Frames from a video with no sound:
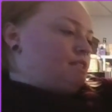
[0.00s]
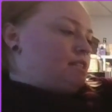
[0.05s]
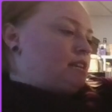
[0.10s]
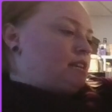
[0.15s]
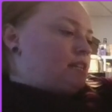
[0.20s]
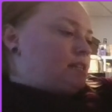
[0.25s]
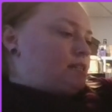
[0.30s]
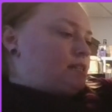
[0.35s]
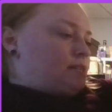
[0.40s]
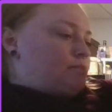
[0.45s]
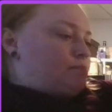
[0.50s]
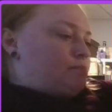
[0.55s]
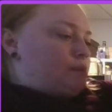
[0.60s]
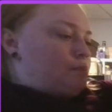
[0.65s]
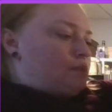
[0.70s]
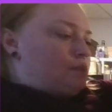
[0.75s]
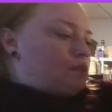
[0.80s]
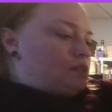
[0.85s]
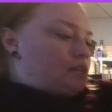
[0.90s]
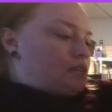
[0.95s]
got some
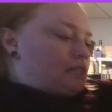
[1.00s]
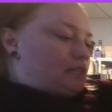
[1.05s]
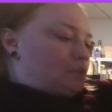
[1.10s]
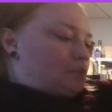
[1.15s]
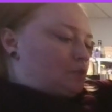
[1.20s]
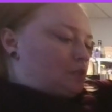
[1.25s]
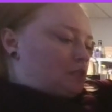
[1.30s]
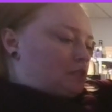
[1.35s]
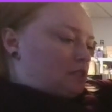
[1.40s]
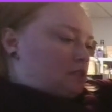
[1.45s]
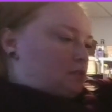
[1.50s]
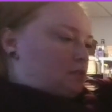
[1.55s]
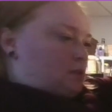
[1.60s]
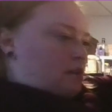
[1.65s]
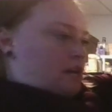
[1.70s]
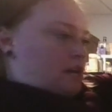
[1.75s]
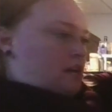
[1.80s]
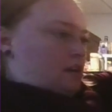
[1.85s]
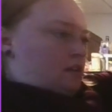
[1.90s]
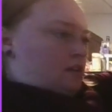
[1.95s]
bubbles as it works its
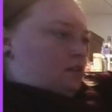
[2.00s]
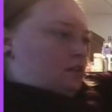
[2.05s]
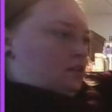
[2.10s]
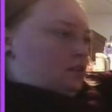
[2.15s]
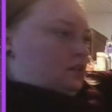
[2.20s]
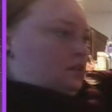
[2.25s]
way.